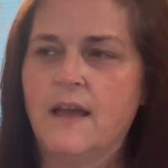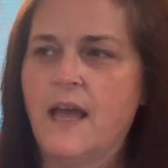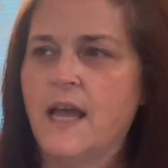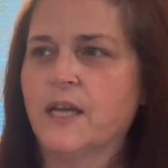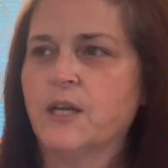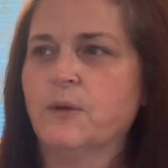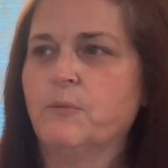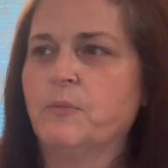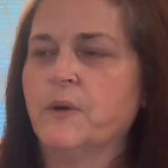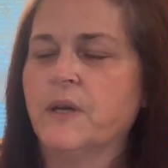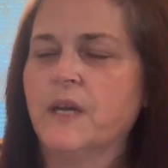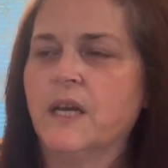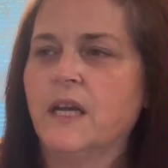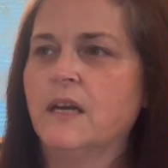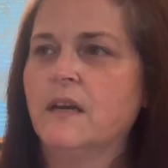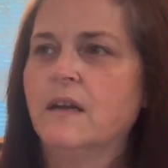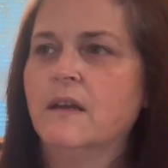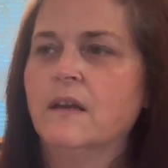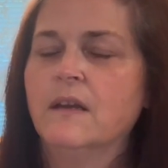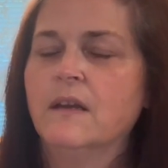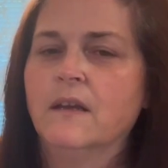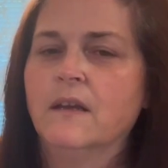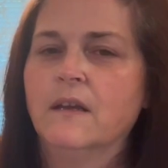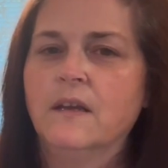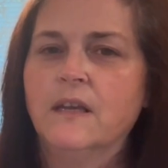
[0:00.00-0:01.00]
I could put,
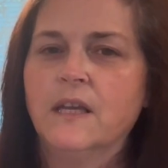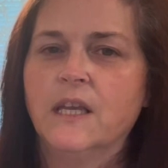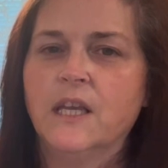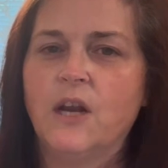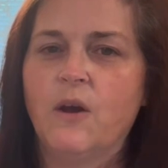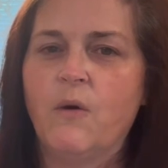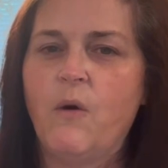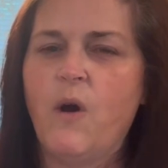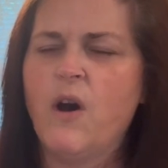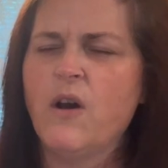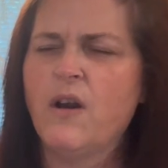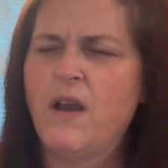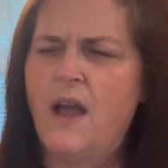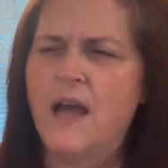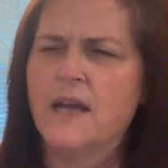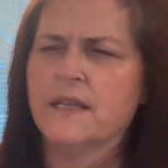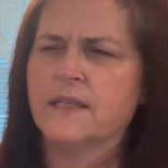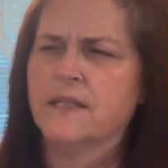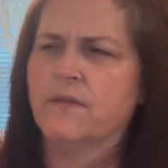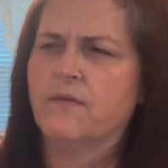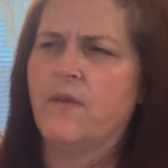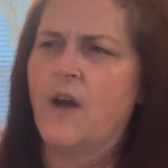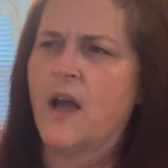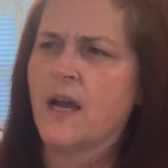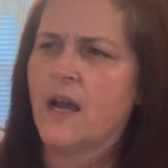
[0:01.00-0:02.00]
you know, all kinds
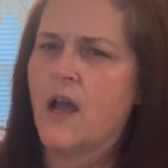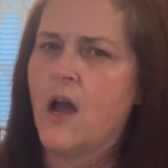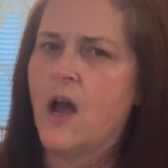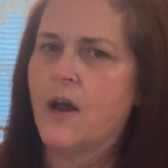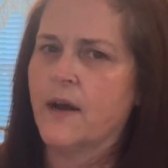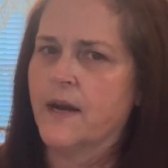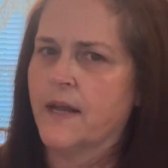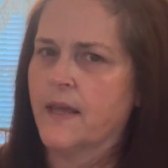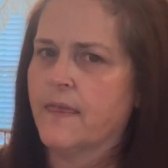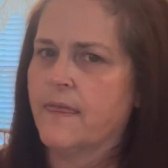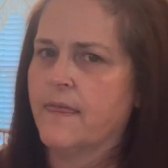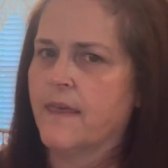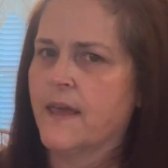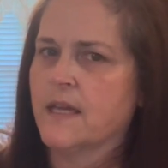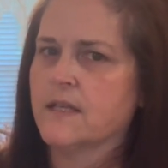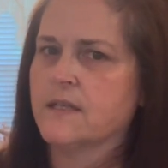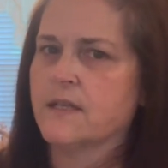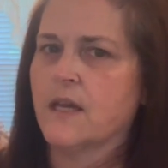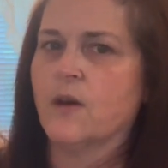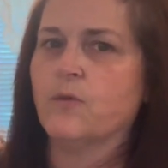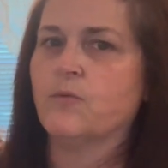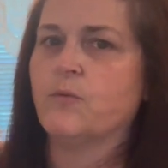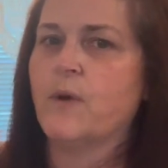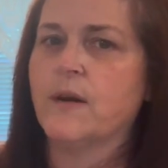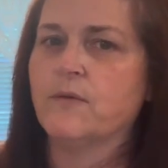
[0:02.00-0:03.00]
of iconic things,
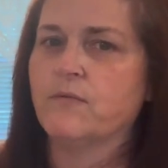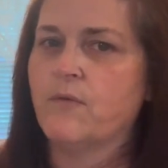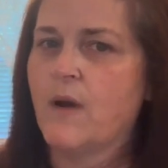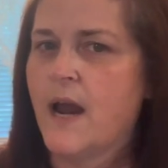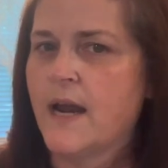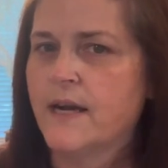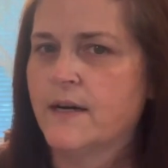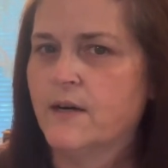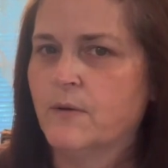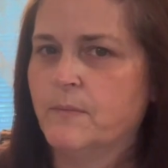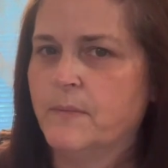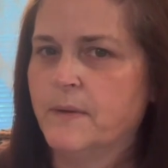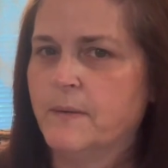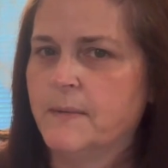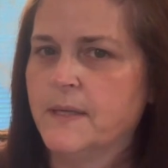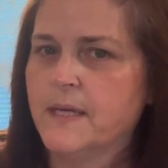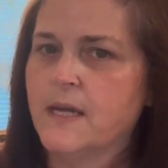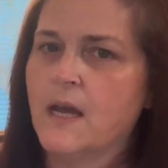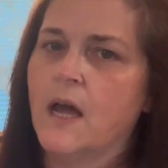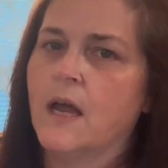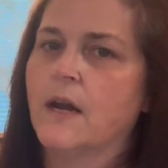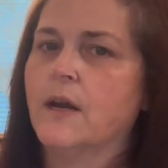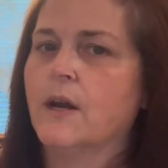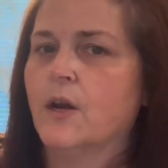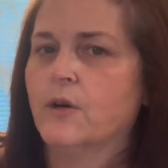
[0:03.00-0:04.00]
a Red Ryder BB
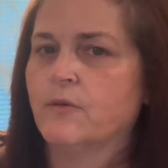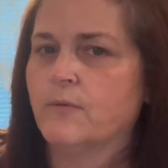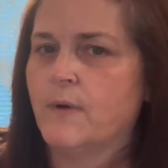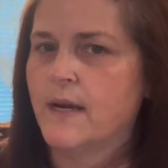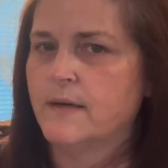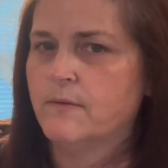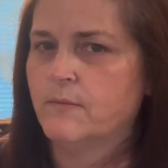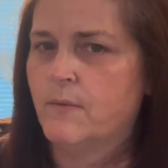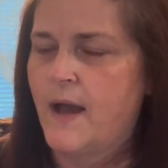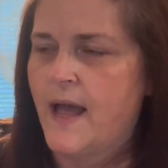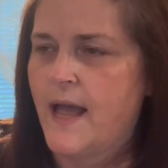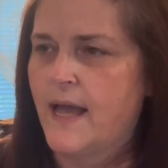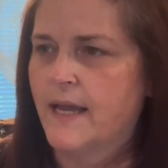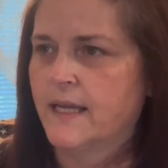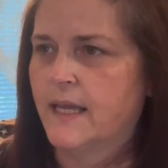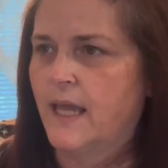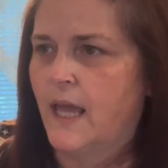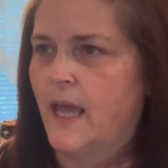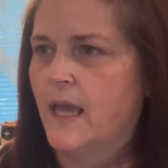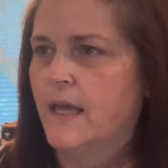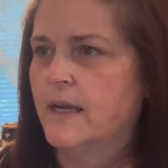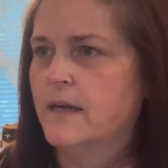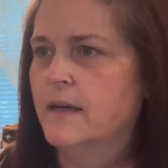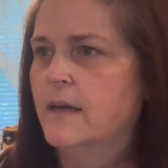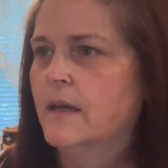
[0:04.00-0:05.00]
gun, a red
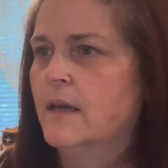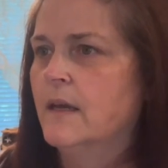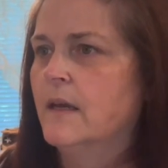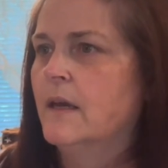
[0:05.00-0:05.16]
wagon,